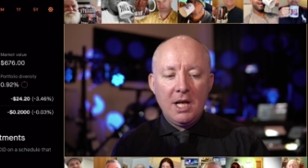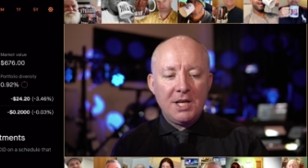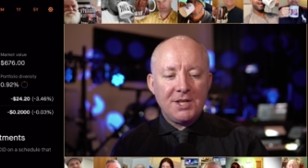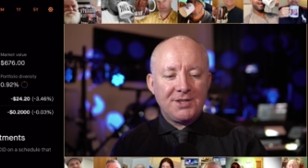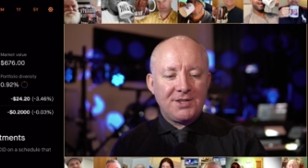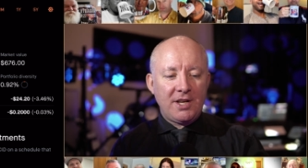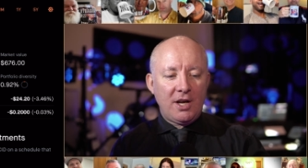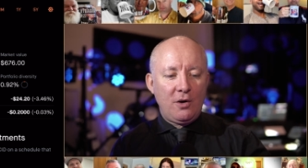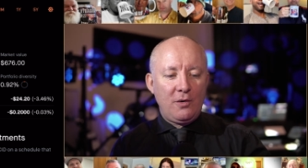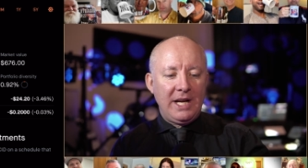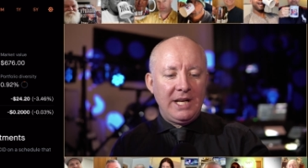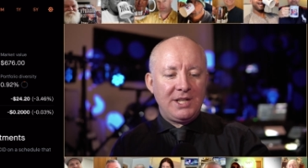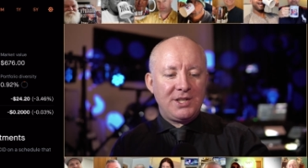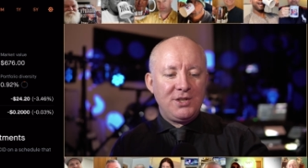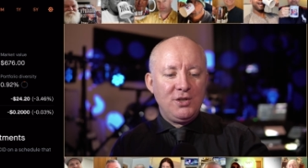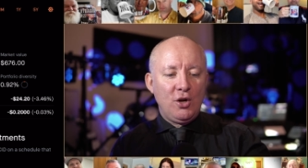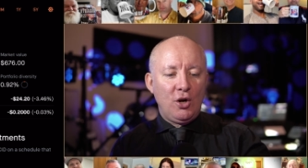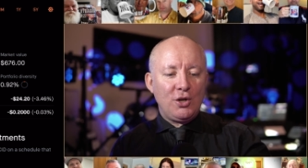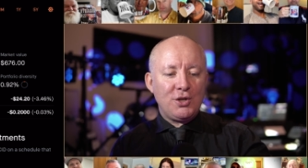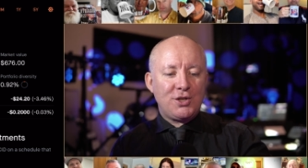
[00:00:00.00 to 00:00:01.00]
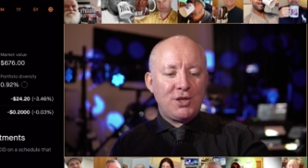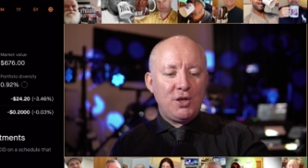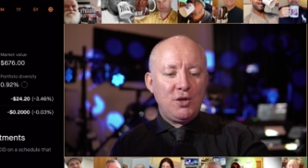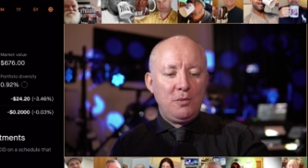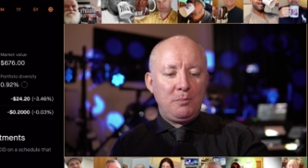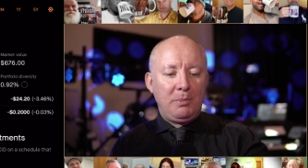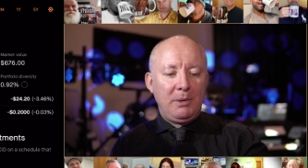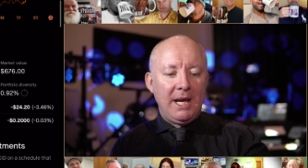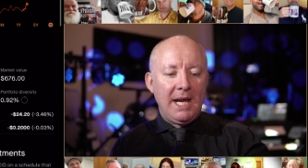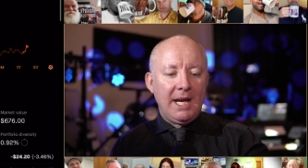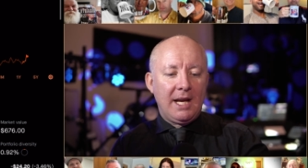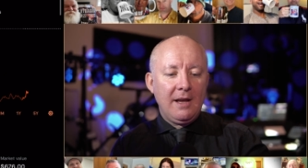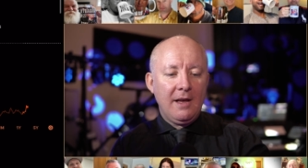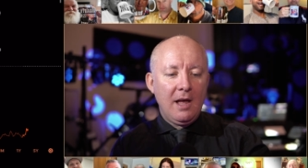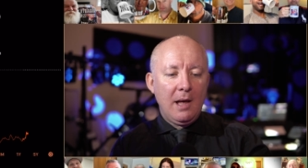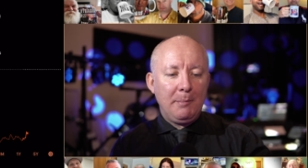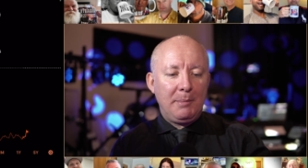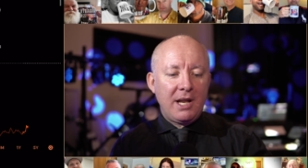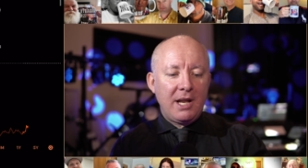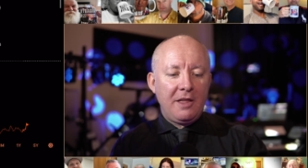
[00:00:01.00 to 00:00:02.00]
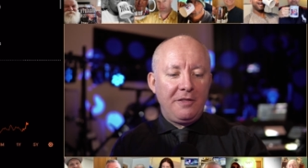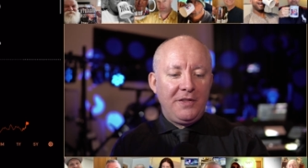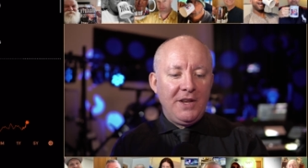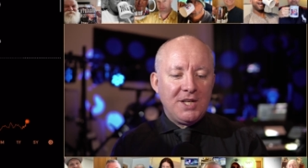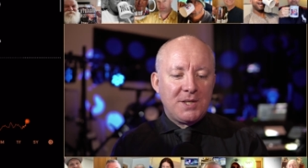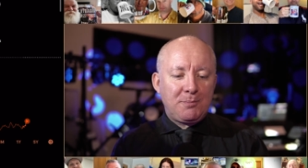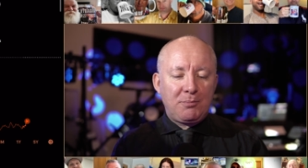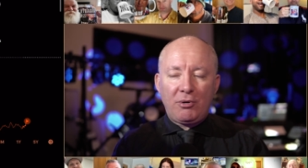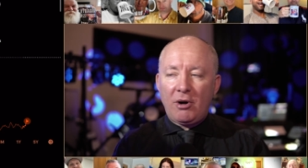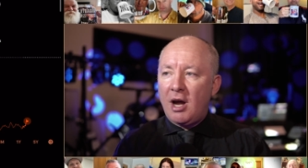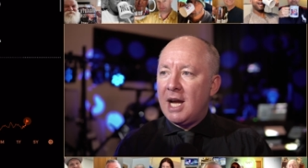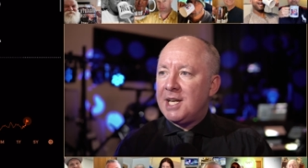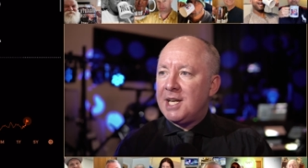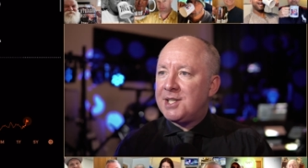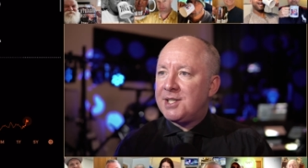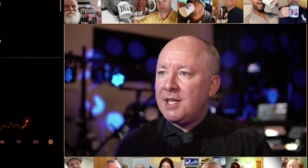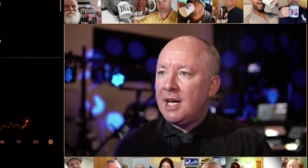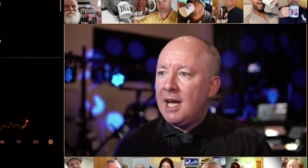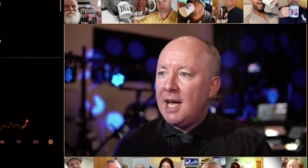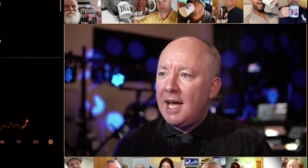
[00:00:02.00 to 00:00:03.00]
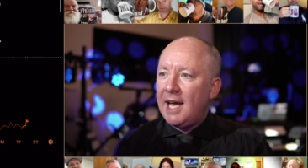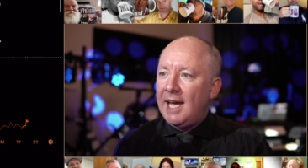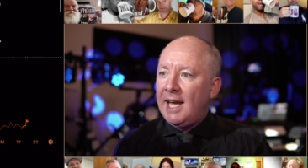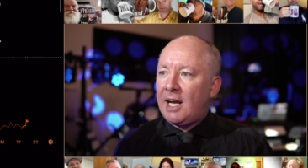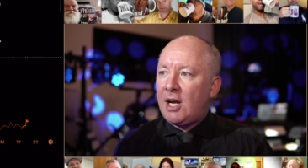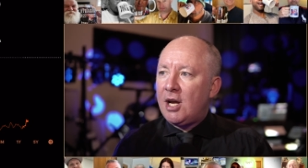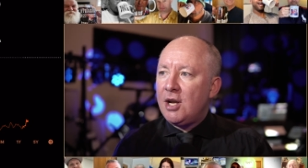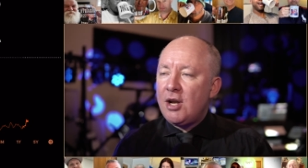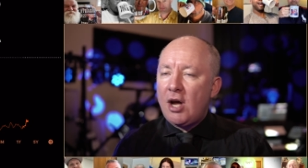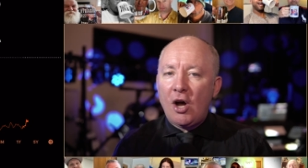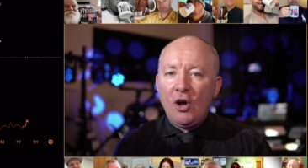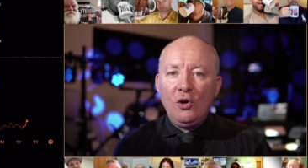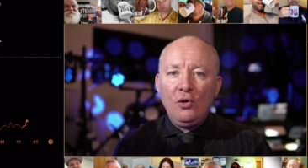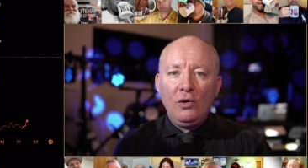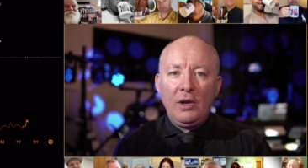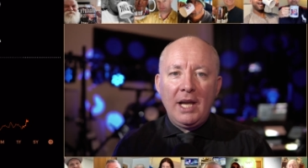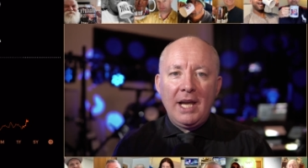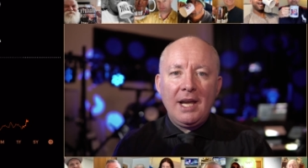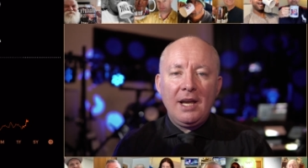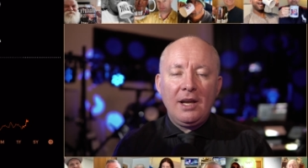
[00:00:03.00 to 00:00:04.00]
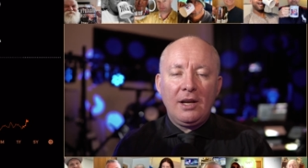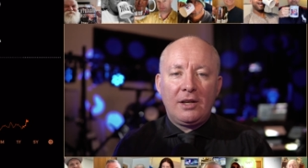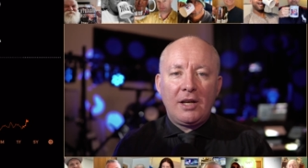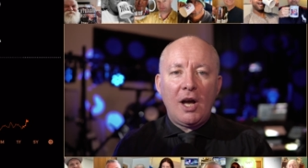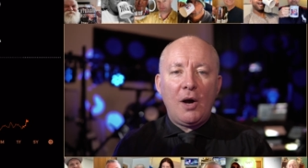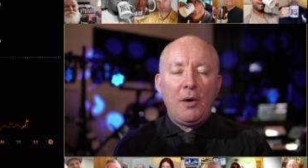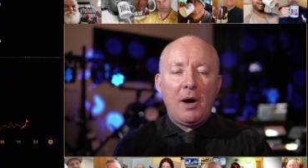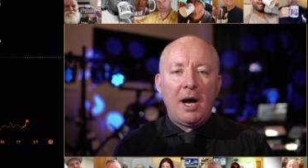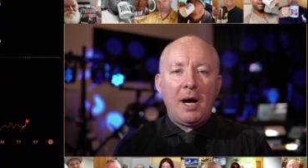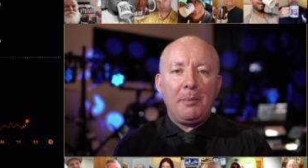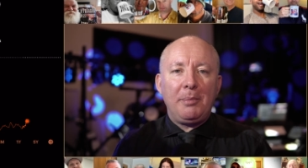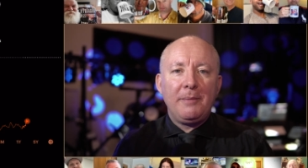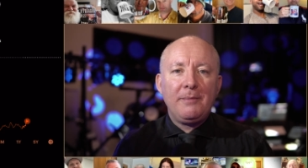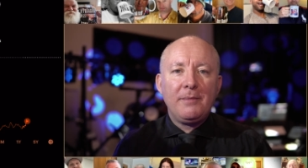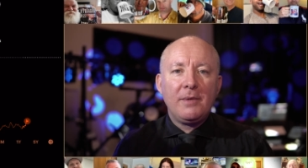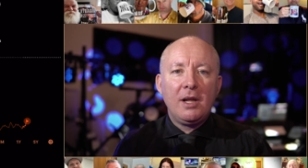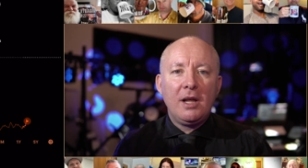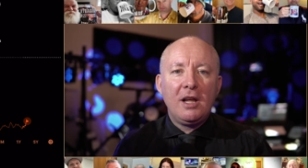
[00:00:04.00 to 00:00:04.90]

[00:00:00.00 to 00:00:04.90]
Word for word: So it's not too big, but at this price, it can only go up.